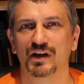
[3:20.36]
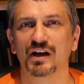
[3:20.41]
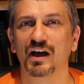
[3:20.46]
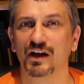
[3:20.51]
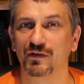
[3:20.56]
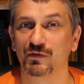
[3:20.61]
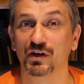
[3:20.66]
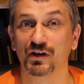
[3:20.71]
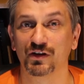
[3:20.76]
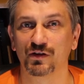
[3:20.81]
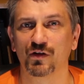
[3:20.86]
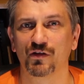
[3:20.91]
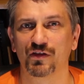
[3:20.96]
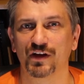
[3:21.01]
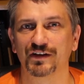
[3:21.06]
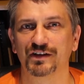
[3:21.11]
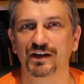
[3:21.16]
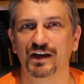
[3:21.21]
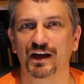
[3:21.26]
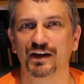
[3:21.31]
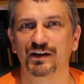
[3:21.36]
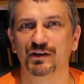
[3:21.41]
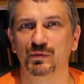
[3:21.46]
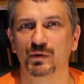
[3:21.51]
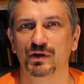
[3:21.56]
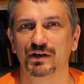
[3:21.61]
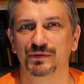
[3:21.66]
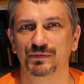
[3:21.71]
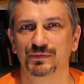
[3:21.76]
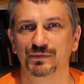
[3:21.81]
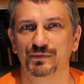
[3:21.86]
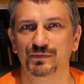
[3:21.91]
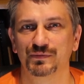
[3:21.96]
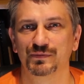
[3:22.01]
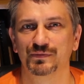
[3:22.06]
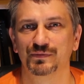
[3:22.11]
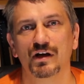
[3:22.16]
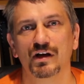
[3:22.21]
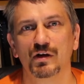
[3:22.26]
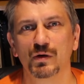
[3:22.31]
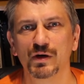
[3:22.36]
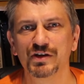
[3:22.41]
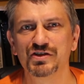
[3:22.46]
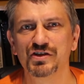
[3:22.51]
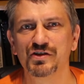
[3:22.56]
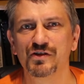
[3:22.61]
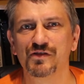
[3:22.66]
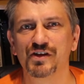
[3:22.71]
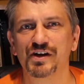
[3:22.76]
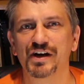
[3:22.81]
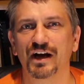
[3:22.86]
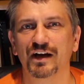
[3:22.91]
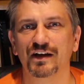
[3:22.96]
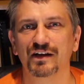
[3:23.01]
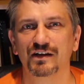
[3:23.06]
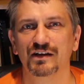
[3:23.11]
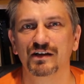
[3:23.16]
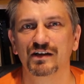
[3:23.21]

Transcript: even an authenticated one. Question of the day.